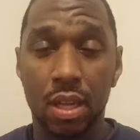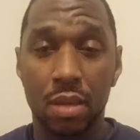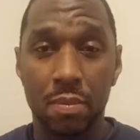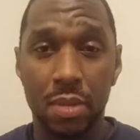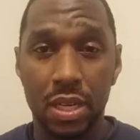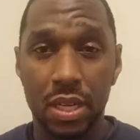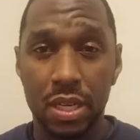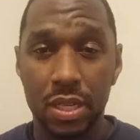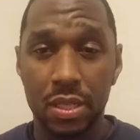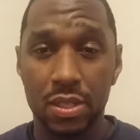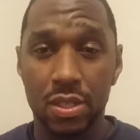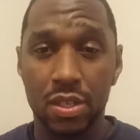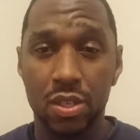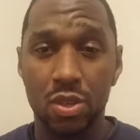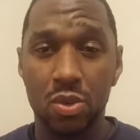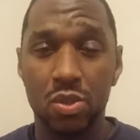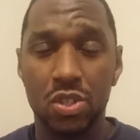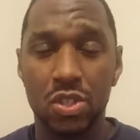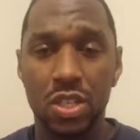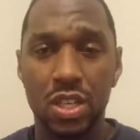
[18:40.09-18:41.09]
And because
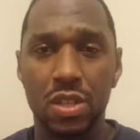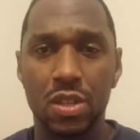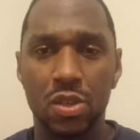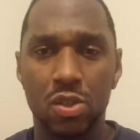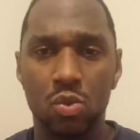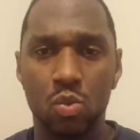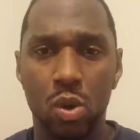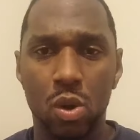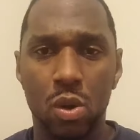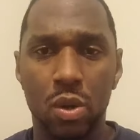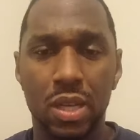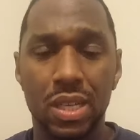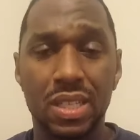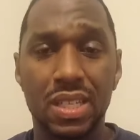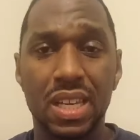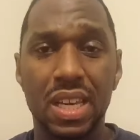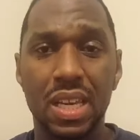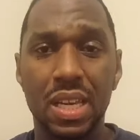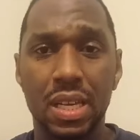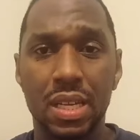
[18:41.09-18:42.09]
you see this world
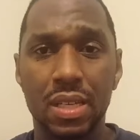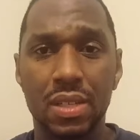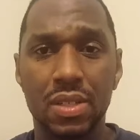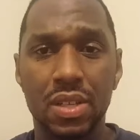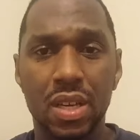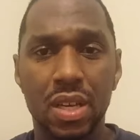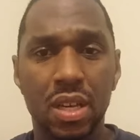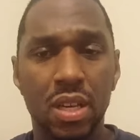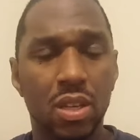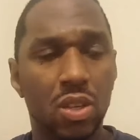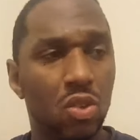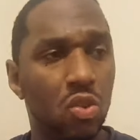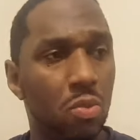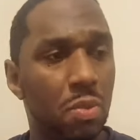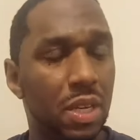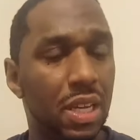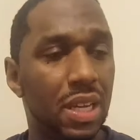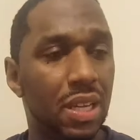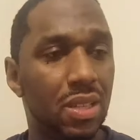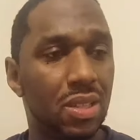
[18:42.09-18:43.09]
as his, you
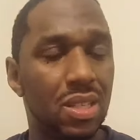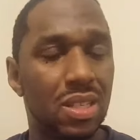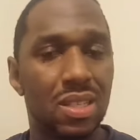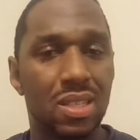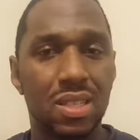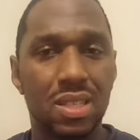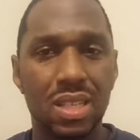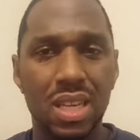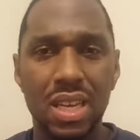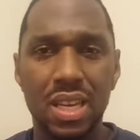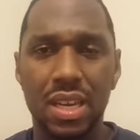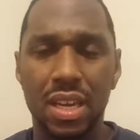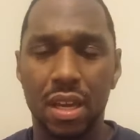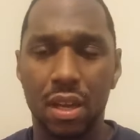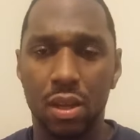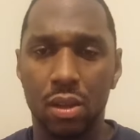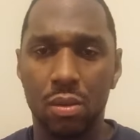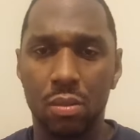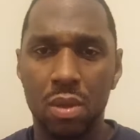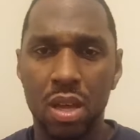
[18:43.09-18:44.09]
begin to seek
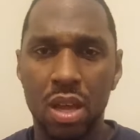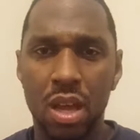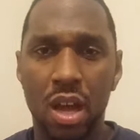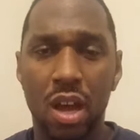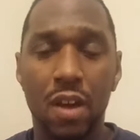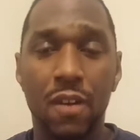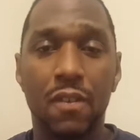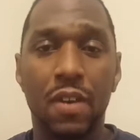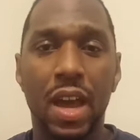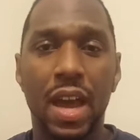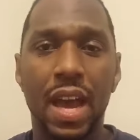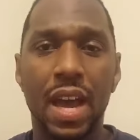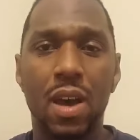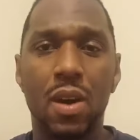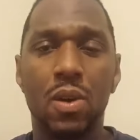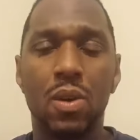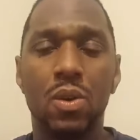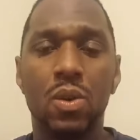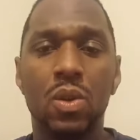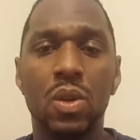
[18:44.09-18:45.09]
him of
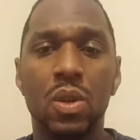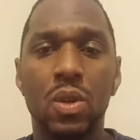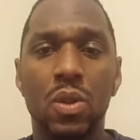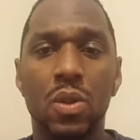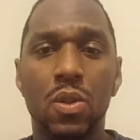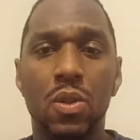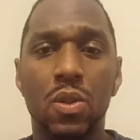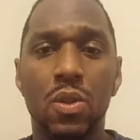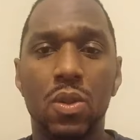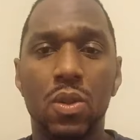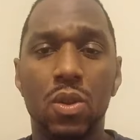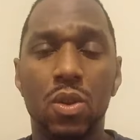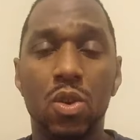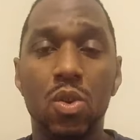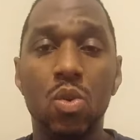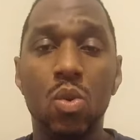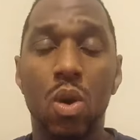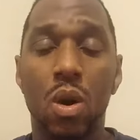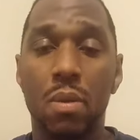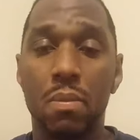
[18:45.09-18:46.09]
how
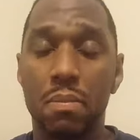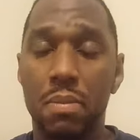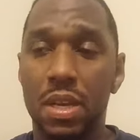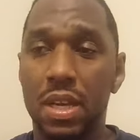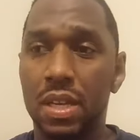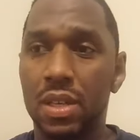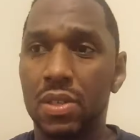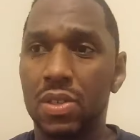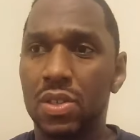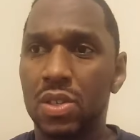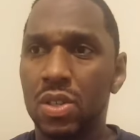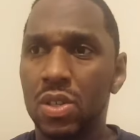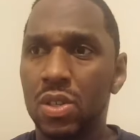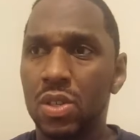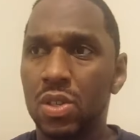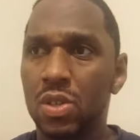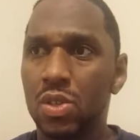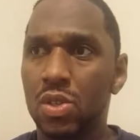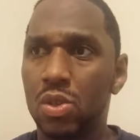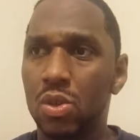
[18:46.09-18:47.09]
you are meant
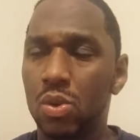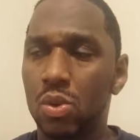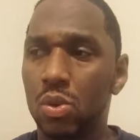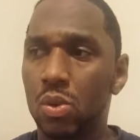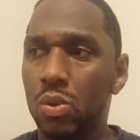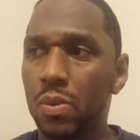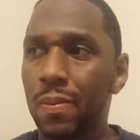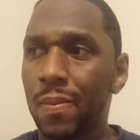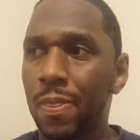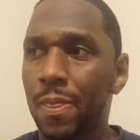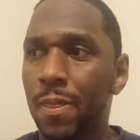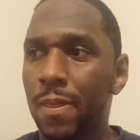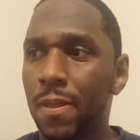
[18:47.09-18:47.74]
to